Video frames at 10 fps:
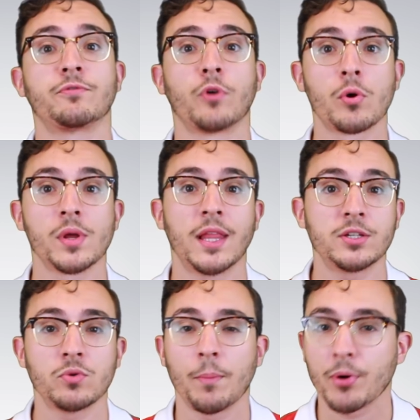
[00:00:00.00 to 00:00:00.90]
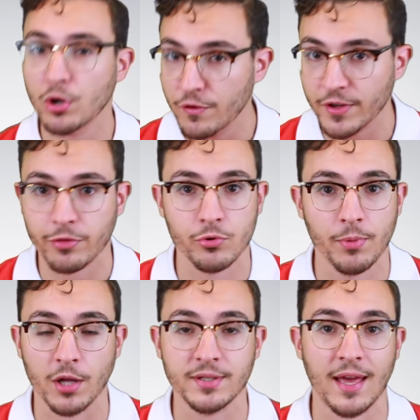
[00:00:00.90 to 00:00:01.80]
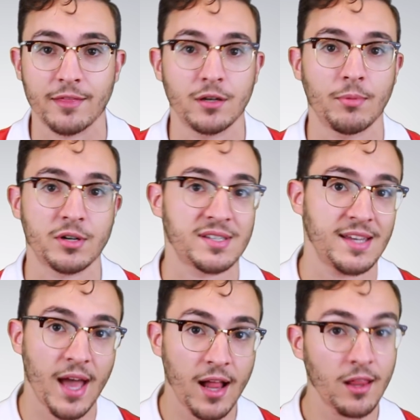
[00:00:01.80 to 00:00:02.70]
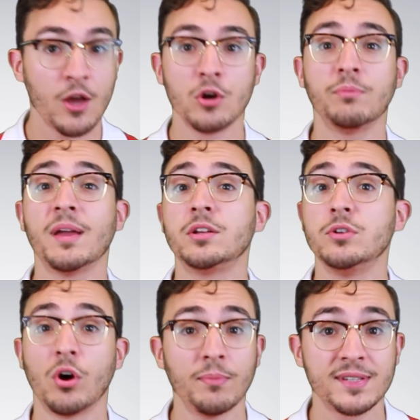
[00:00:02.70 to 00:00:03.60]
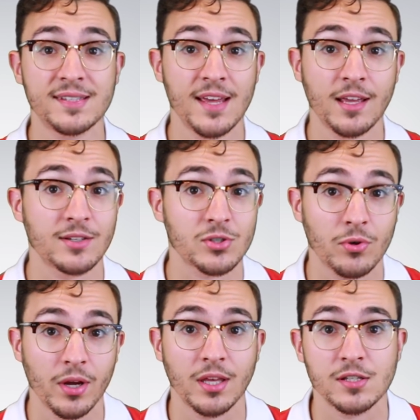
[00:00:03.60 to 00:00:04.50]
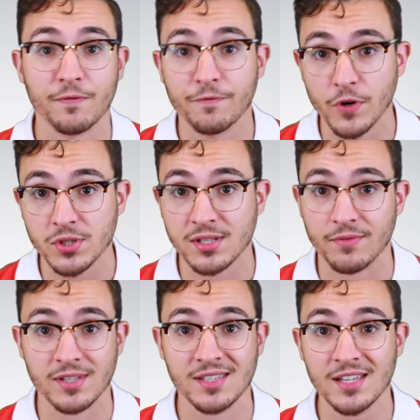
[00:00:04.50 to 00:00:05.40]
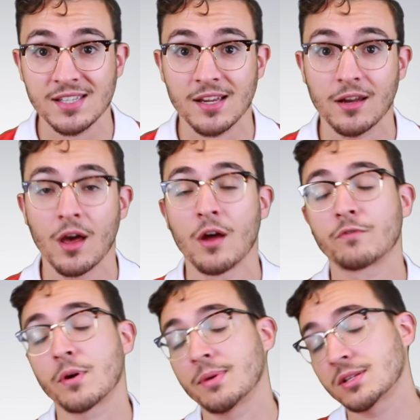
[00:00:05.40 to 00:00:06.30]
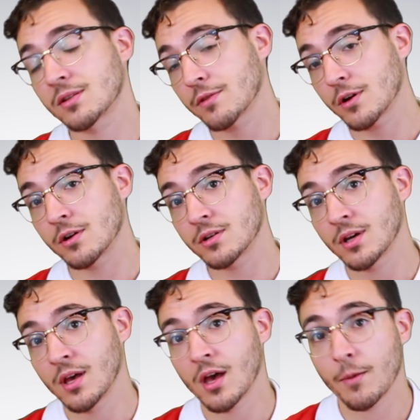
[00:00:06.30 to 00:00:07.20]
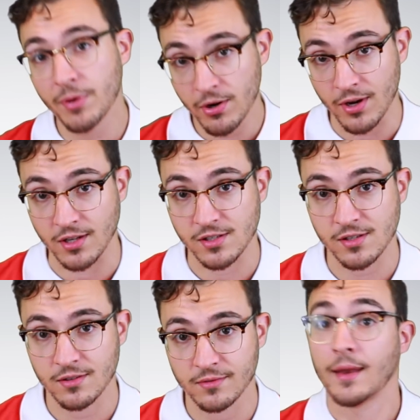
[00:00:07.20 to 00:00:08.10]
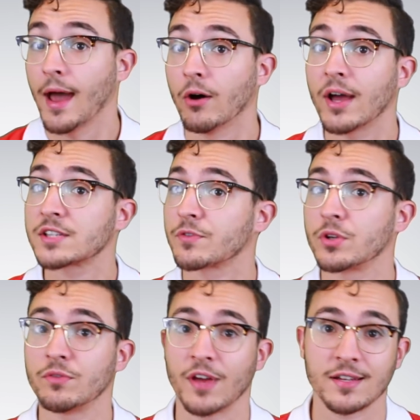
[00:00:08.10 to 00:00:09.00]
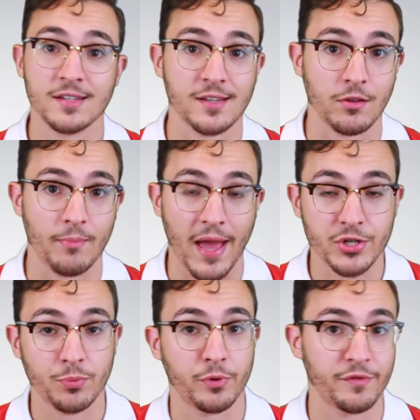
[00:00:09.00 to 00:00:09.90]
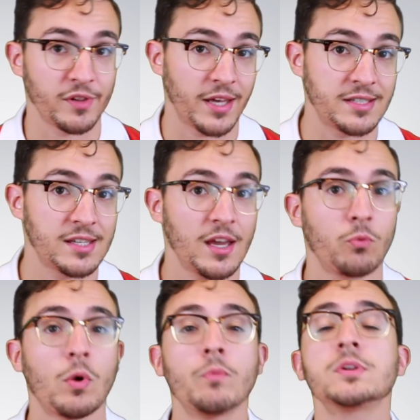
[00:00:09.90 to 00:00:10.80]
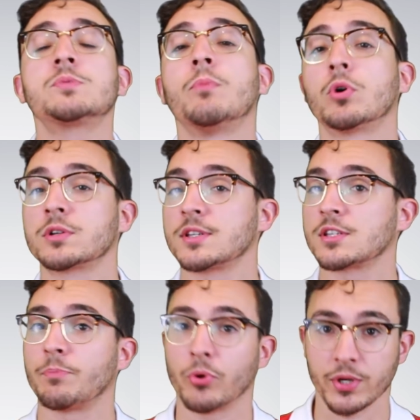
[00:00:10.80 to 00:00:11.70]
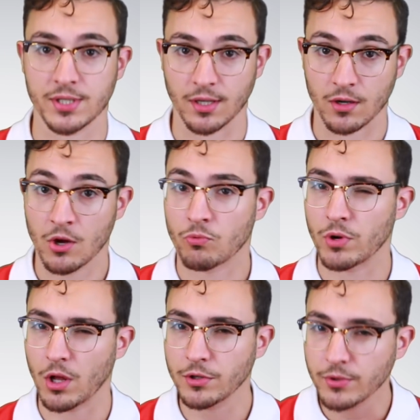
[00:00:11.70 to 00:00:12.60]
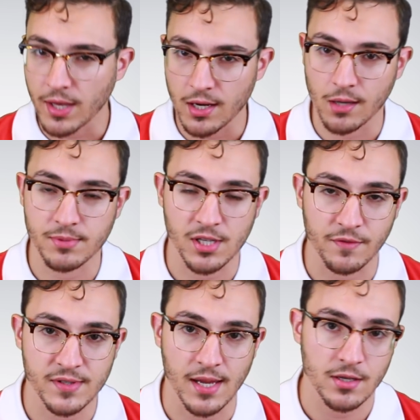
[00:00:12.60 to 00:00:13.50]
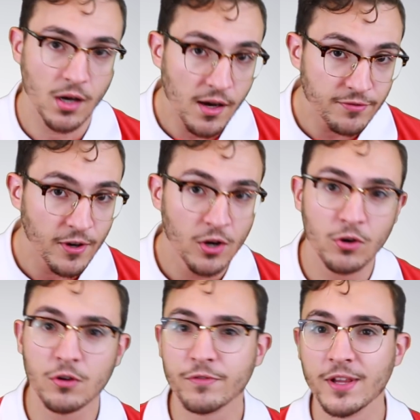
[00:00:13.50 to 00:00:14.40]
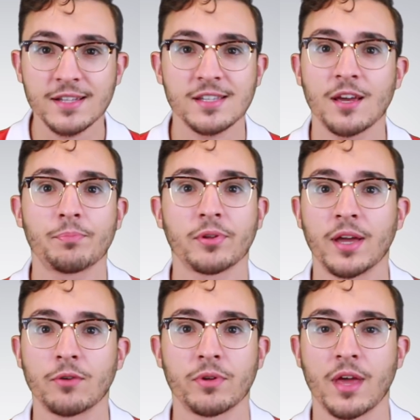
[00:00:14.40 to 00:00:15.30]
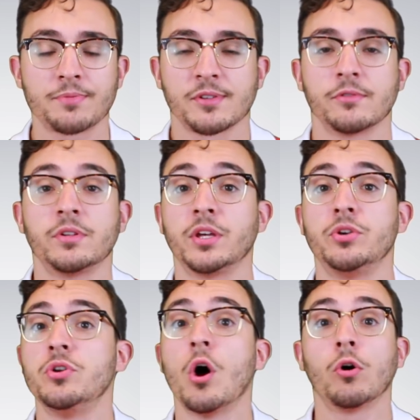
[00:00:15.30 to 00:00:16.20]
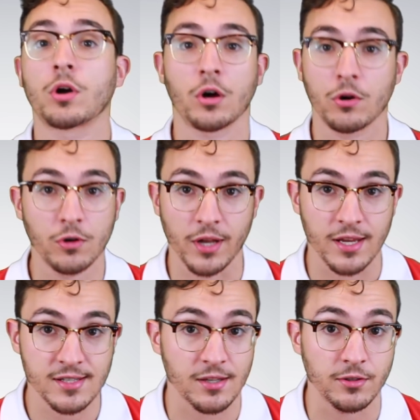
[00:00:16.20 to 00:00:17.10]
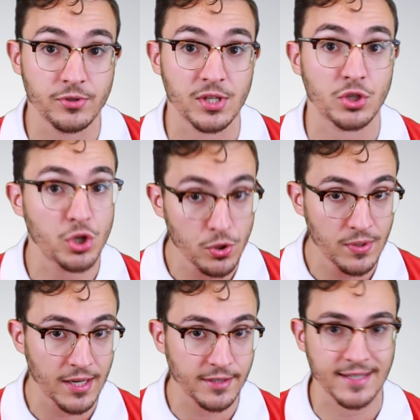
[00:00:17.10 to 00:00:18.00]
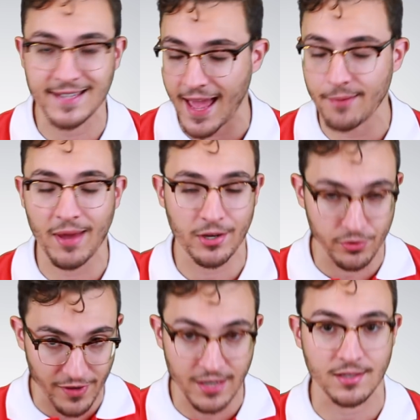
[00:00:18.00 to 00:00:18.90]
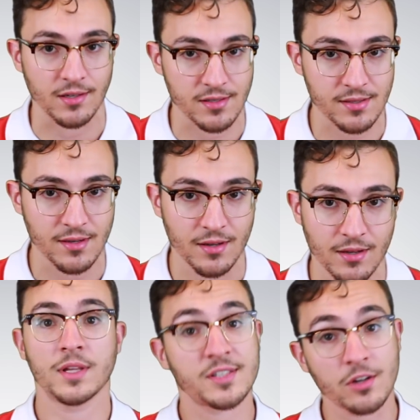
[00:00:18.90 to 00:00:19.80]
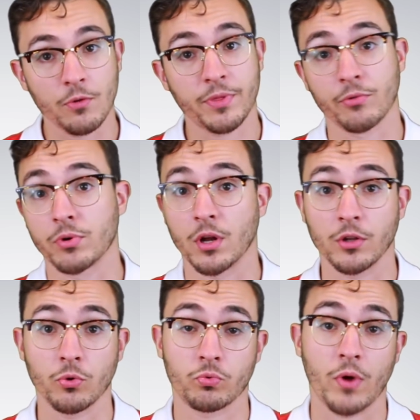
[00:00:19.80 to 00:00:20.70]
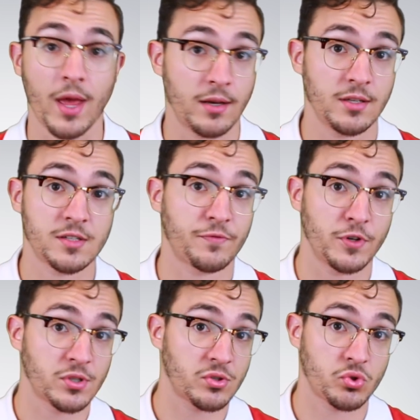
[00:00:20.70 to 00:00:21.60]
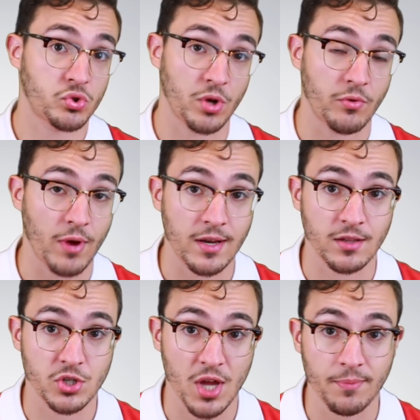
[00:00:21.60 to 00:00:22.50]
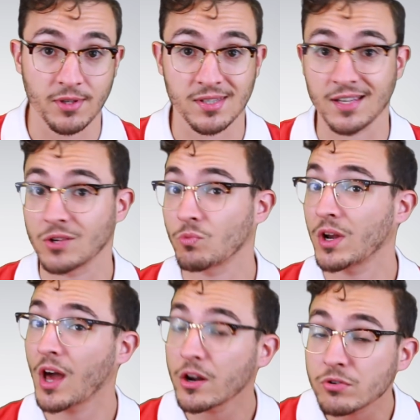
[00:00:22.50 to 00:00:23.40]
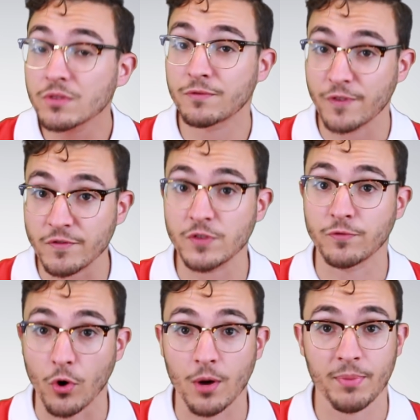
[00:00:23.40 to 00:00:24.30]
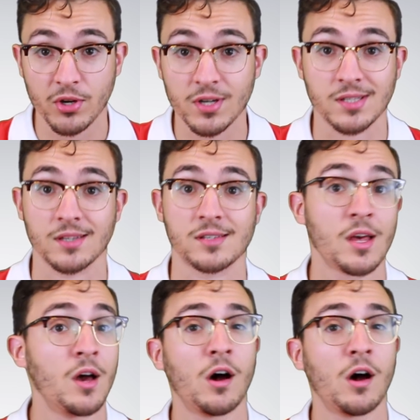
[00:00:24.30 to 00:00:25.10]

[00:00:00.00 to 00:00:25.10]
forward led to a perfect through ball to Anthony Martial, who made no mistake in scoring his first of the season from his third appearance. Now, as for Juventus and their matchup with Valencia, what was more disappointing? Ronaldo getting himself sent off, or Valencia playing with absolutely no cojones and losing 2-0 to 10-man Juventus? Let's start with the Ronaldo red, his first straight red in the Champions League in 154 appearances.